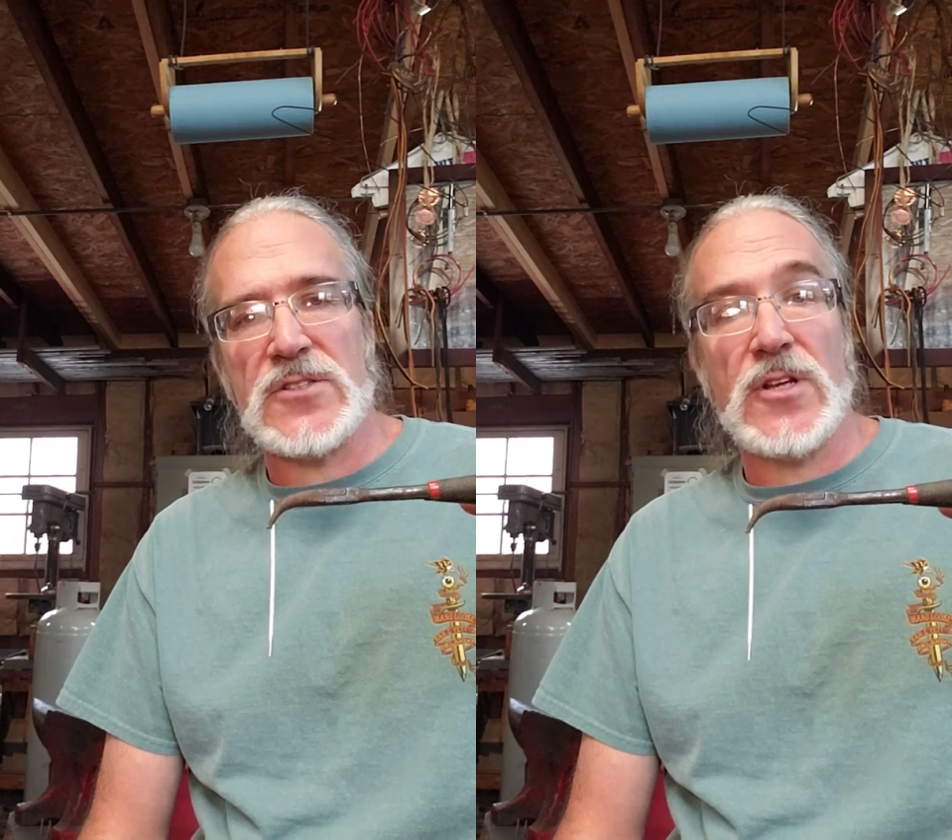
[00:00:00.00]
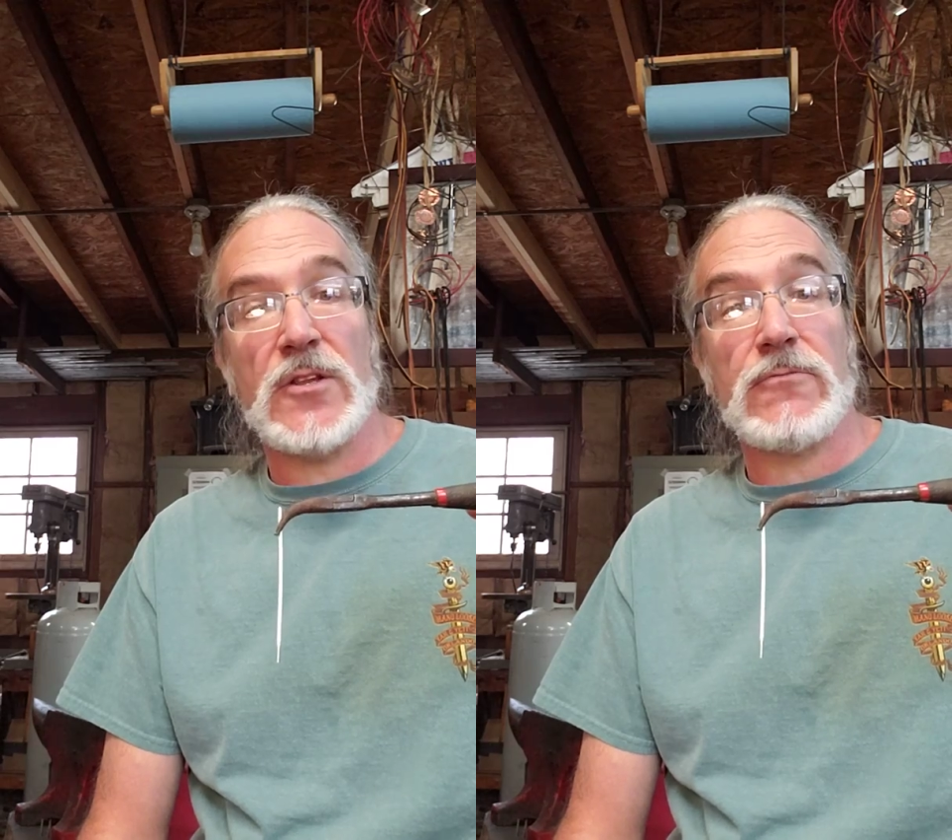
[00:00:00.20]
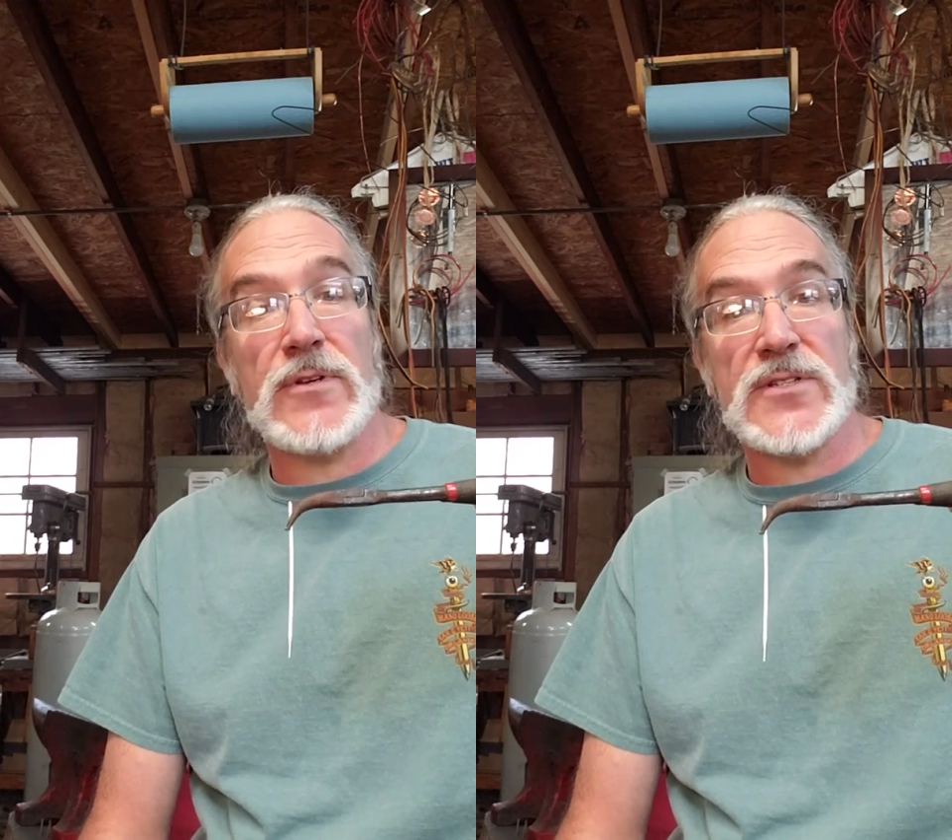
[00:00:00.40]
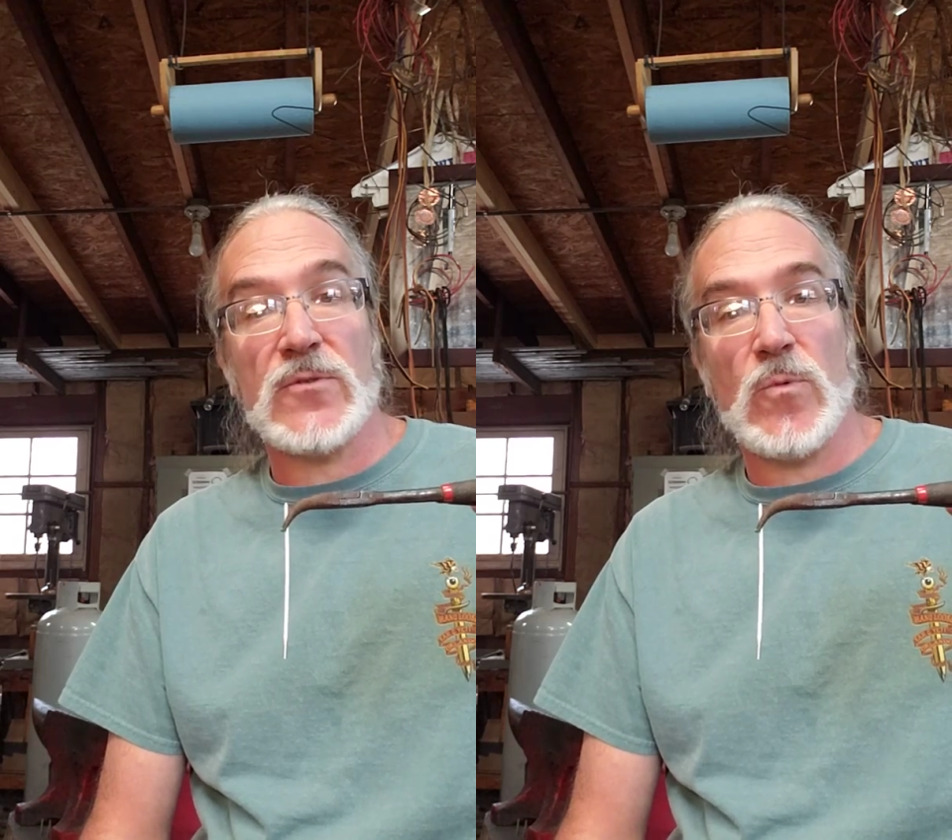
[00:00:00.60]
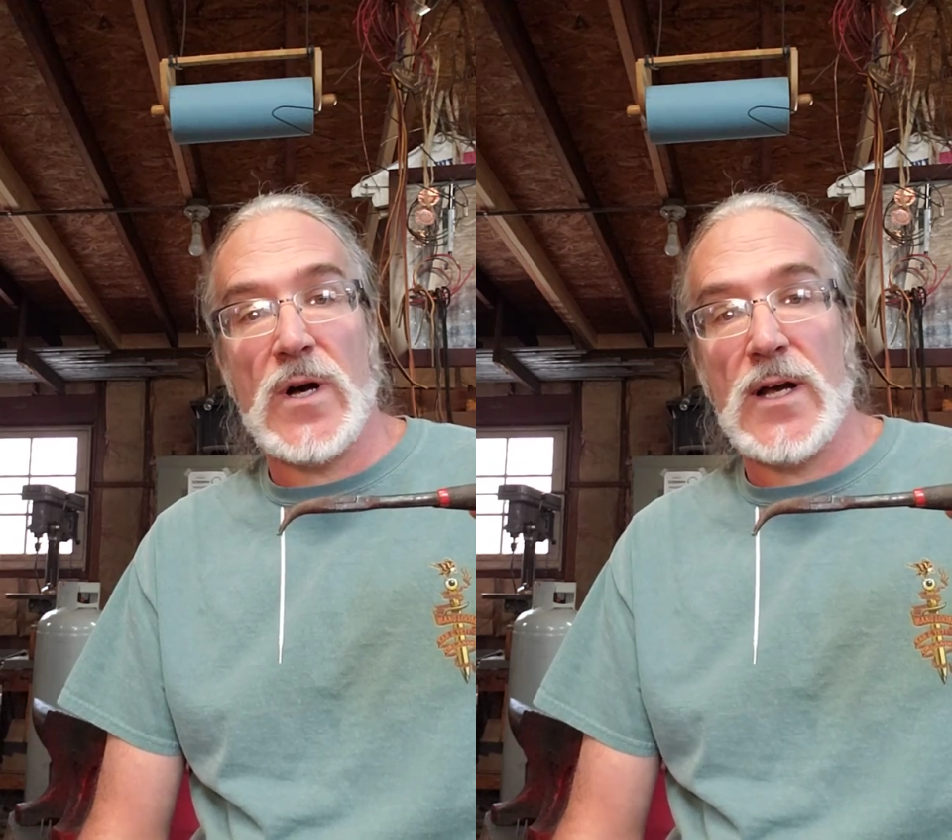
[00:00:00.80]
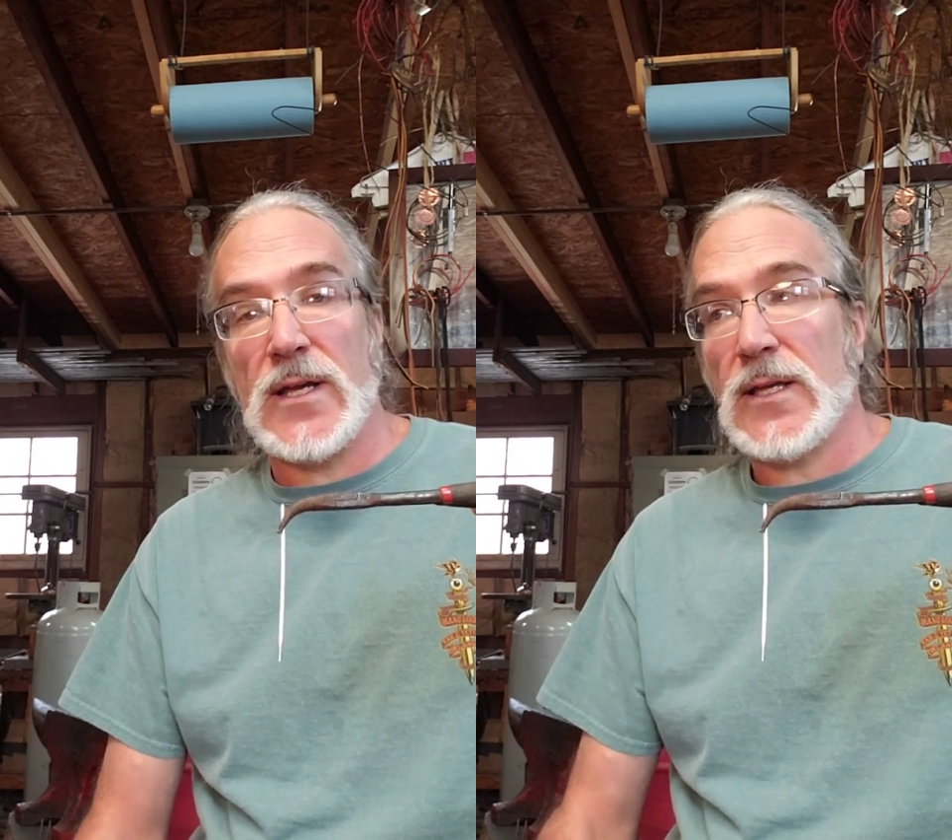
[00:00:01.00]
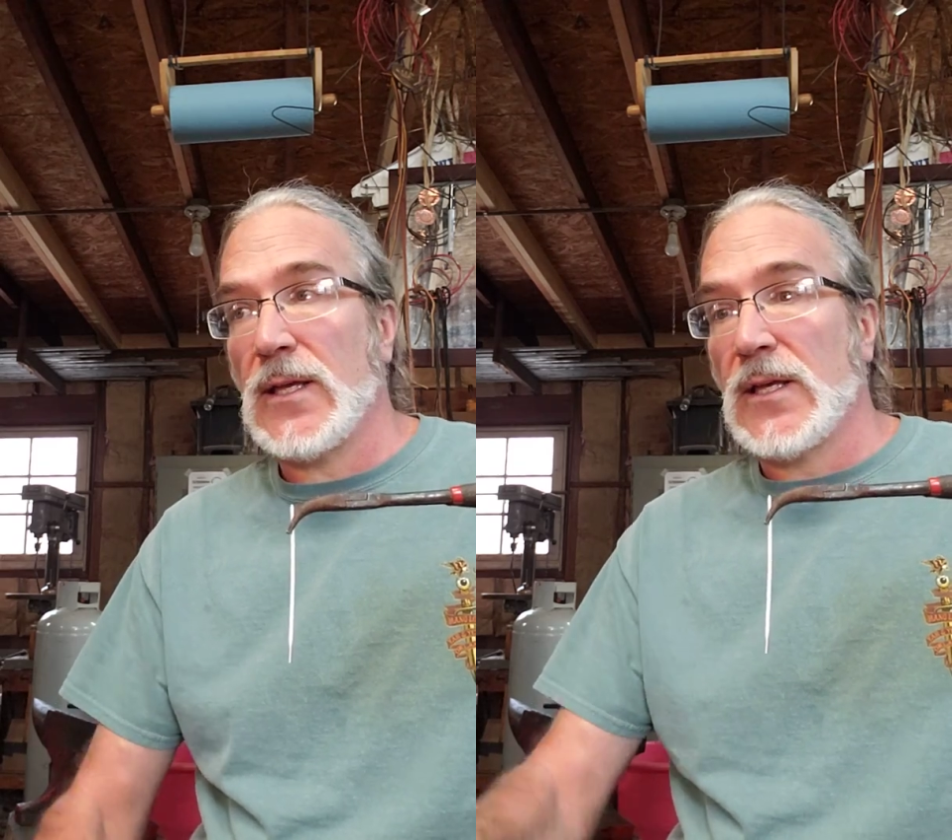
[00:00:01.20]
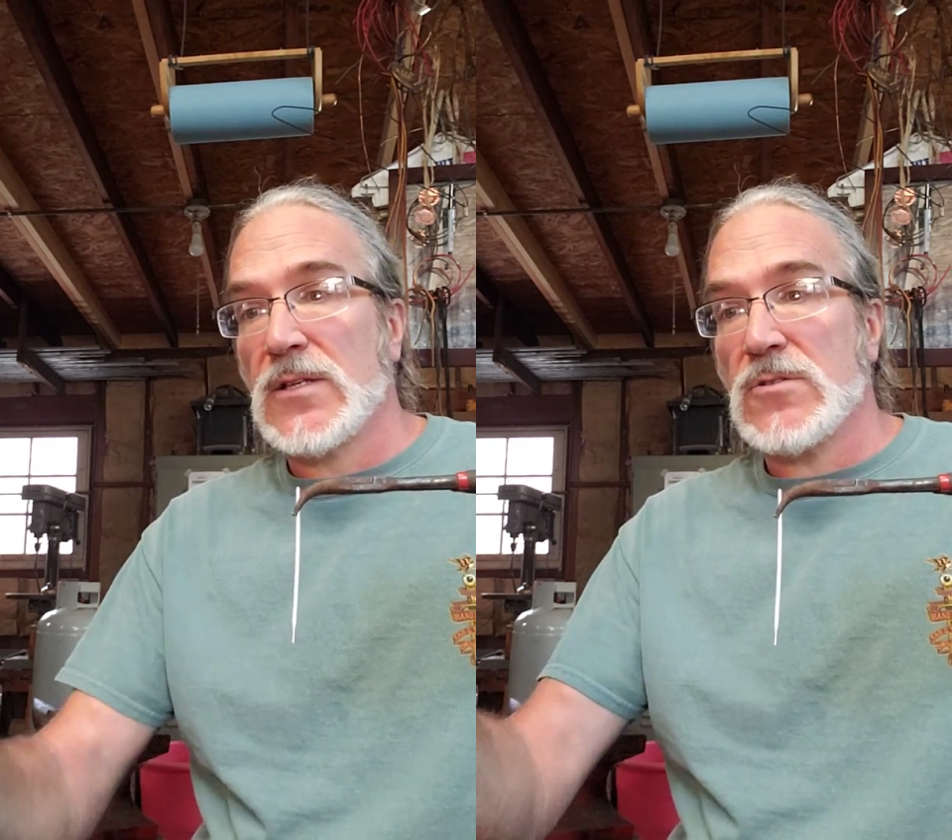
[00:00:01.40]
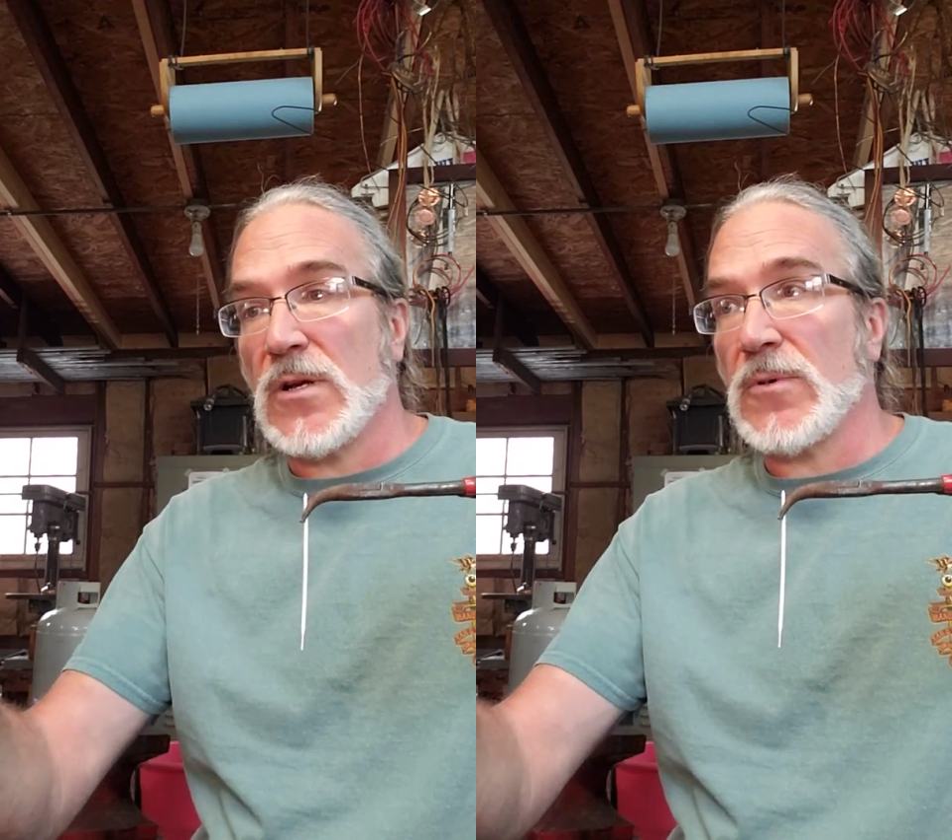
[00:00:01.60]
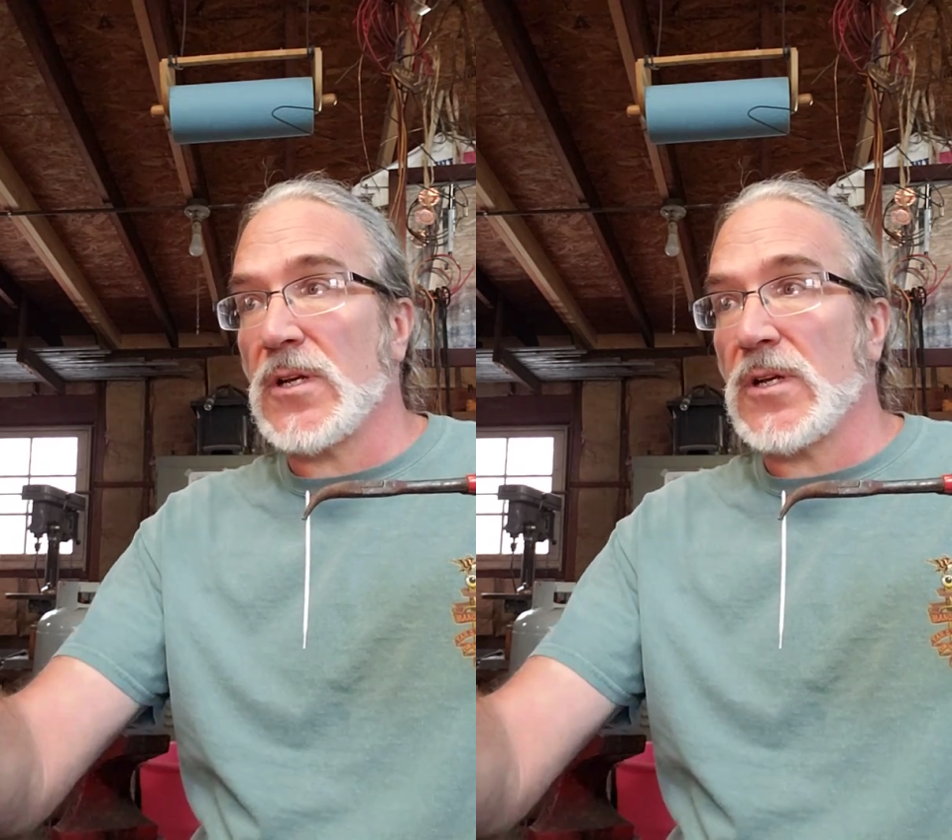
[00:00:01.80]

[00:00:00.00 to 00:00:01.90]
another reason why. So I'm